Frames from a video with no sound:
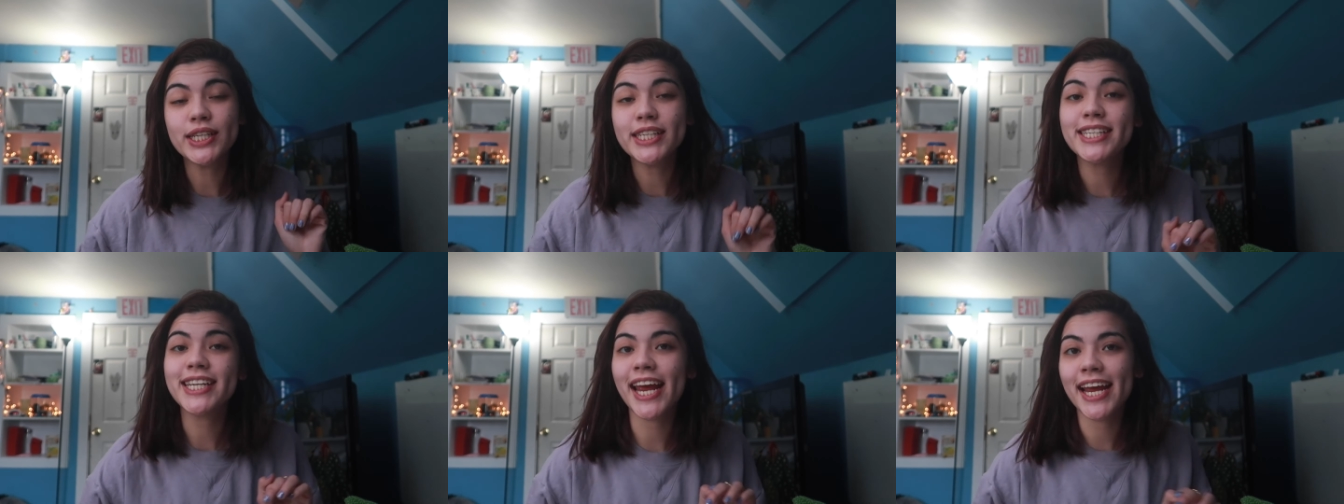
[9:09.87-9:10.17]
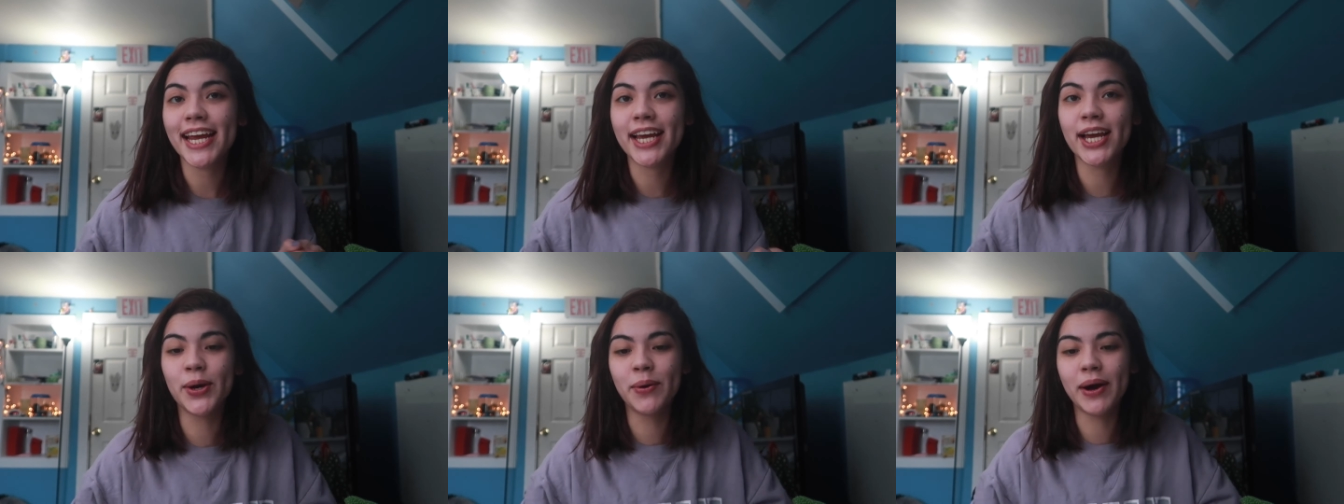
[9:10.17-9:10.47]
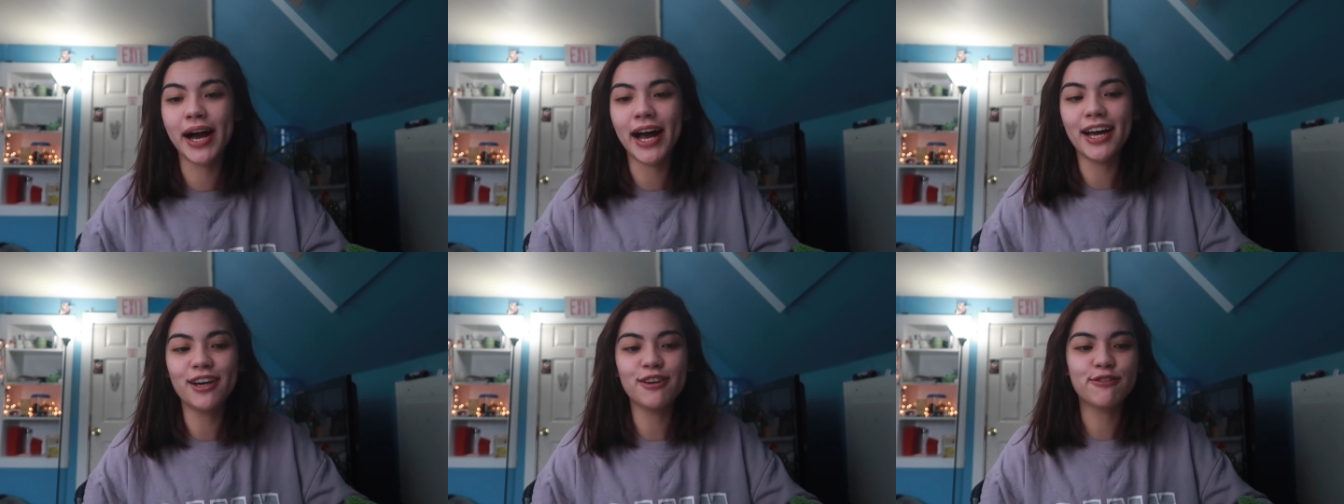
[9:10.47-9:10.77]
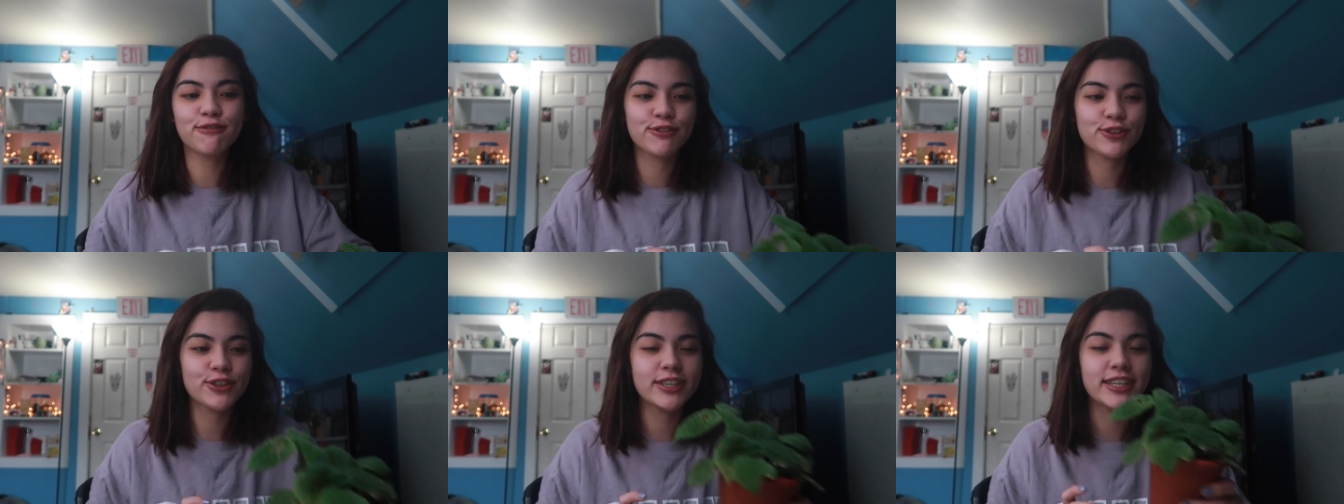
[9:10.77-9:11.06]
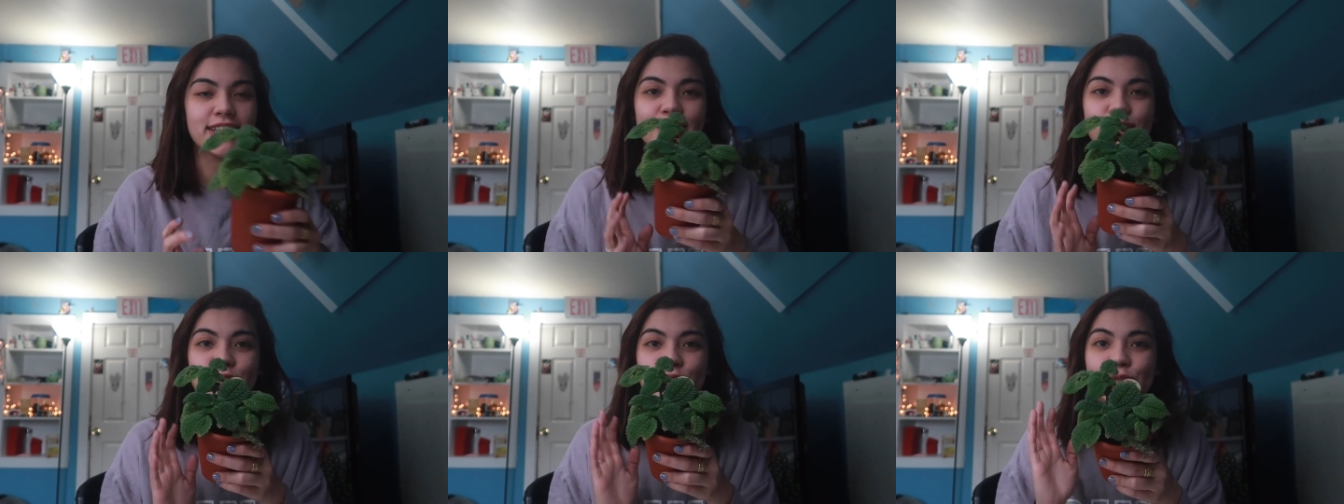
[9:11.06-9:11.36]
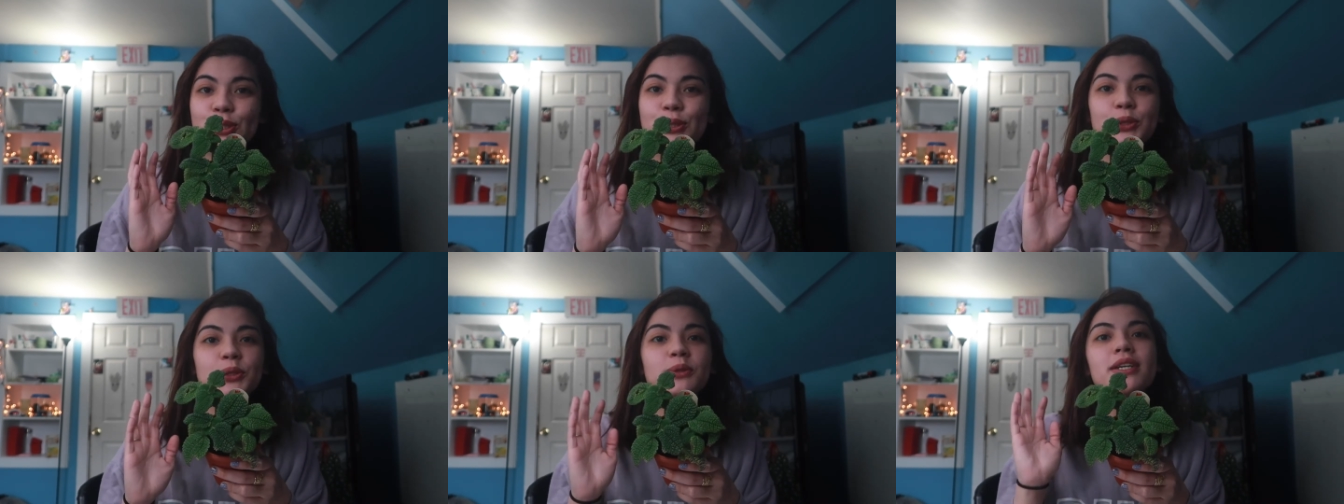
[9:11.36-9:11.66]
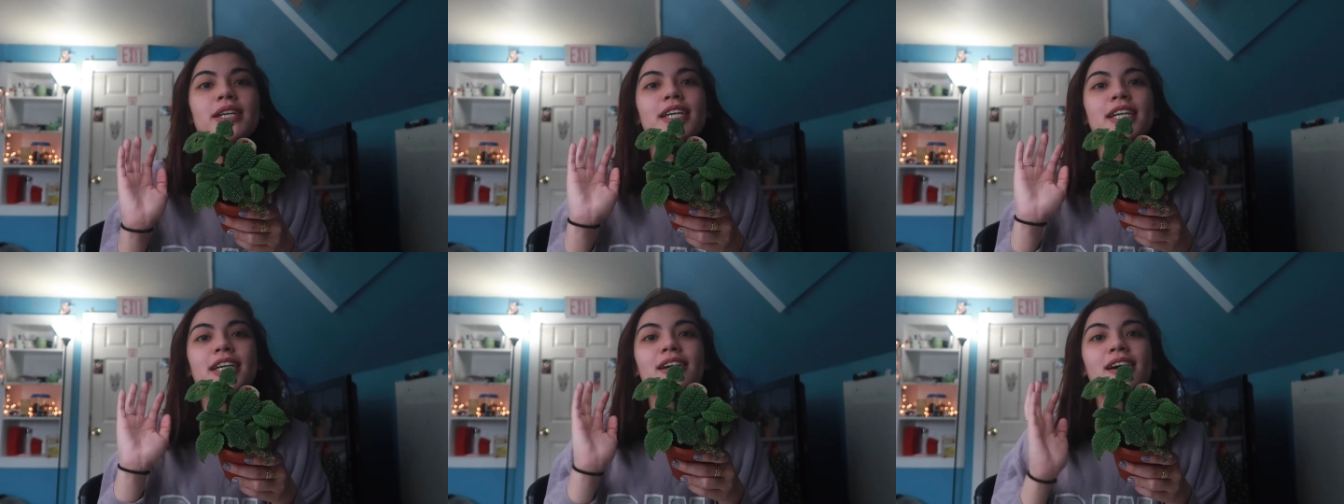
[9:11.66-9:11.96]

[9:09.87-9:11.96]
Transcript: It's taking a while for it to